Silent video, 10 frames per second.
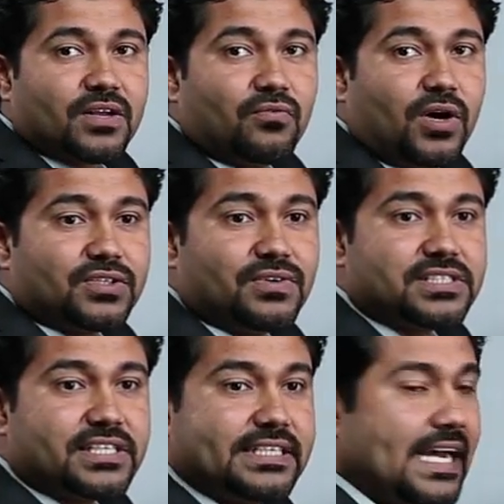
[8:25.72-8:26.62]
what you will
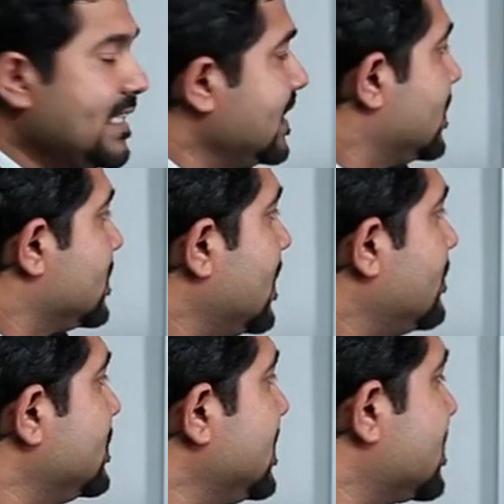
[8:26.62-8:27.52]
see that
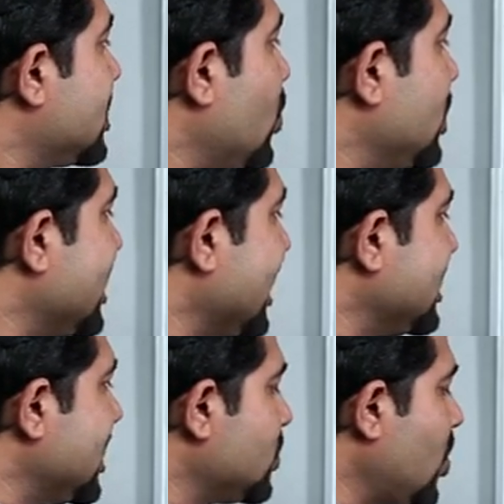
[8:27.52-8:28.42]
this only
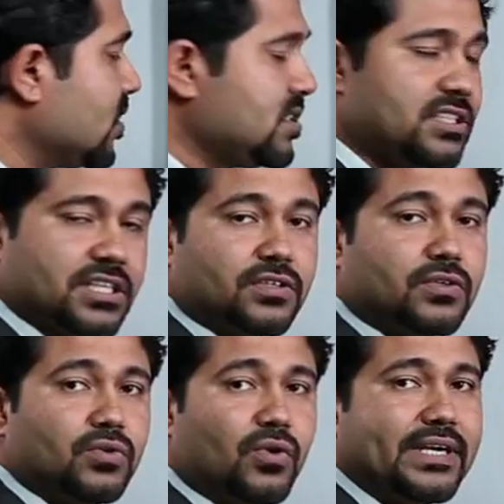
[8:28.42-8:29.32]
contains oxygen,
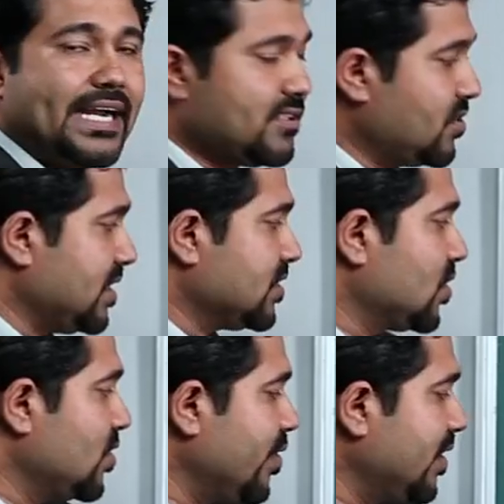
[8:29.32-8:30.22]
no nitrogen.
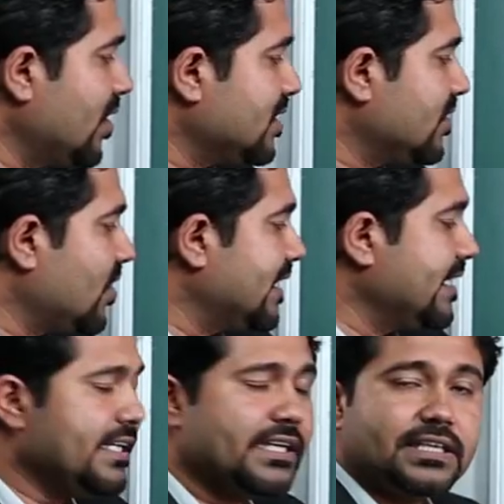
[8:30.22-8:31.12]
So you will not record
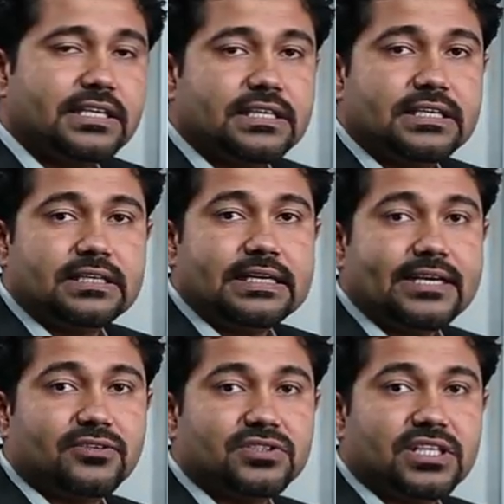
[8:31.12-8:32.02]
any
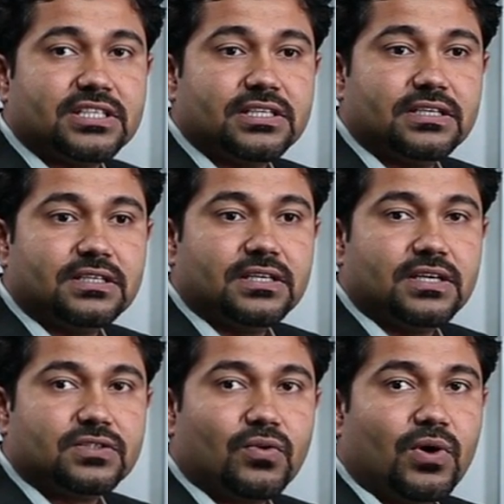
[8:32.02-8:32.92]
nitrogen here.
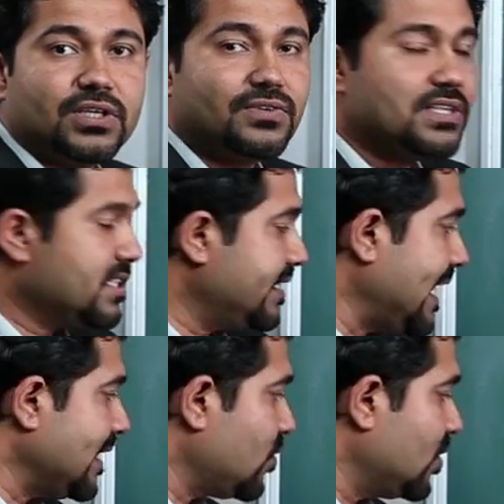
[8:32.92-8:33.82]
So what you will see
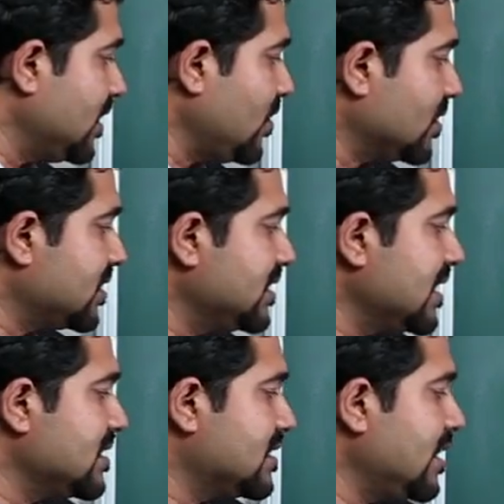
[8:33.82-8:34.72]
that only
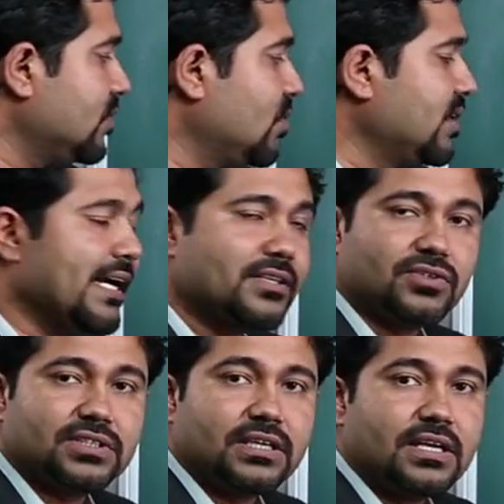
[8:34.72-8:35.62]
oxygen is there, no
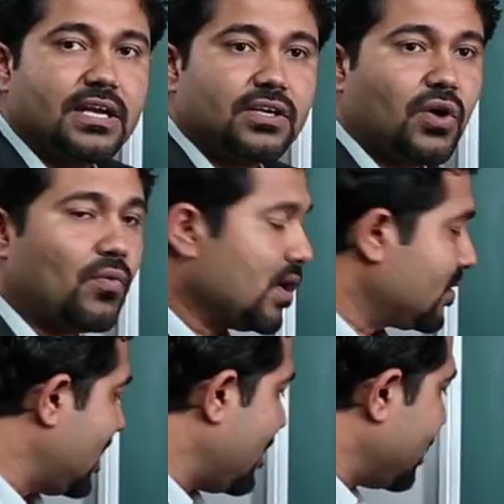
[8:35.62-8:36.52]
nitrogen. Now
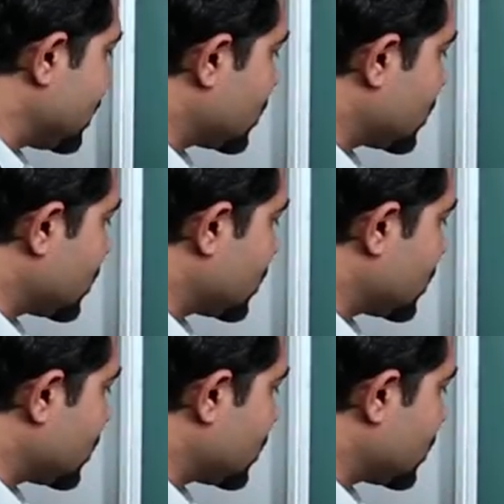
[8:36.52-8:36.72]
what will happen?